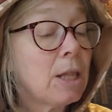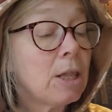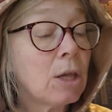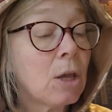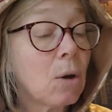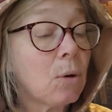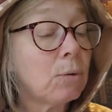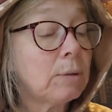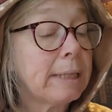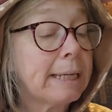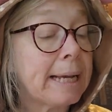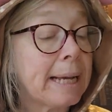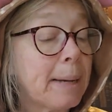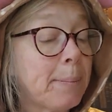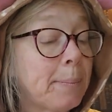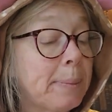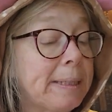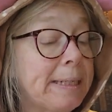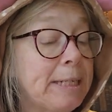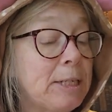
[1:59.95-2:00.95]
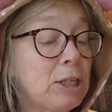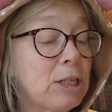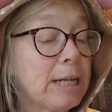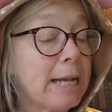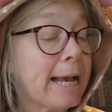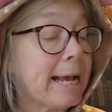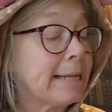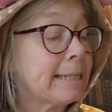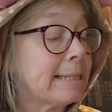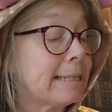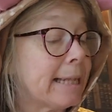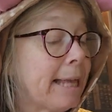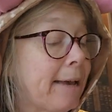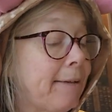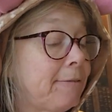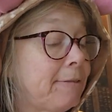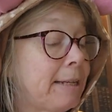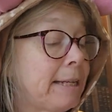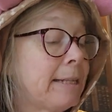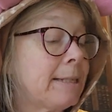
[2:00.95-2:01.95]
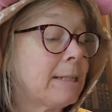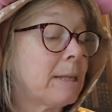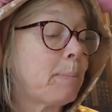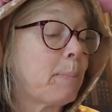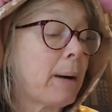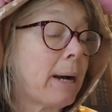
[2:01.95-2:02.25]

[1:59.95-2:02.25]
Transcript: The only company she has left is the